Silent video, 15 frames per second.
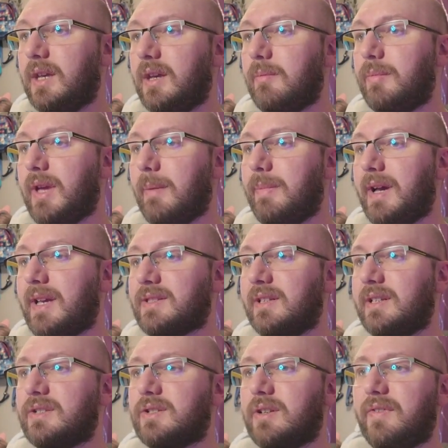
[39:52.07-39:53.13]
yeah,
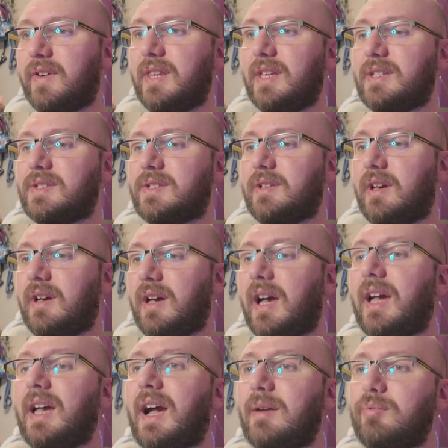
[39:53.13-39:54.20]
personally, stuff like this,
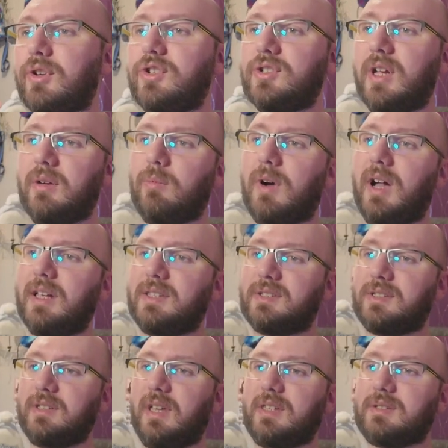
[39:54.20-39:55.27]
I appreciate why
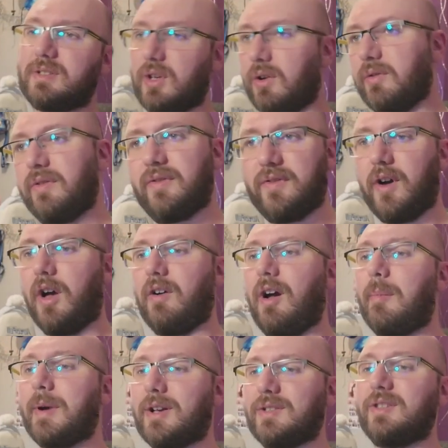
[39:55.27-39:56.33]
it's so far
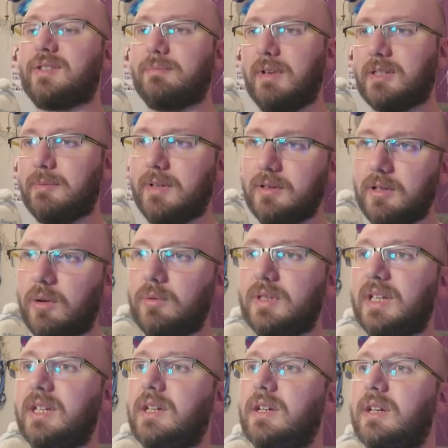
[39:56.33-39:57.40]
out, because it's meant to be
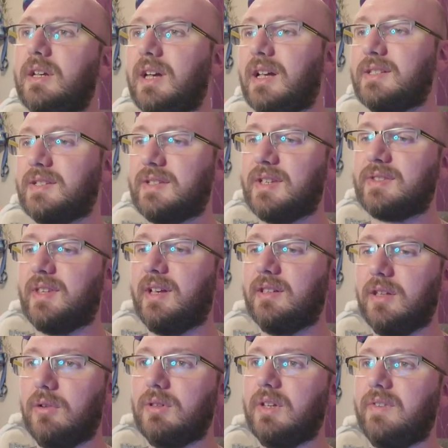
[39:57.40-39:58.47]
lonely, as it says there,
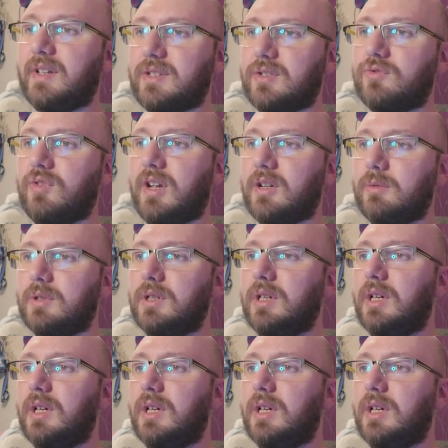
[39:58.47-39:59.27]
lonely versus tranquil.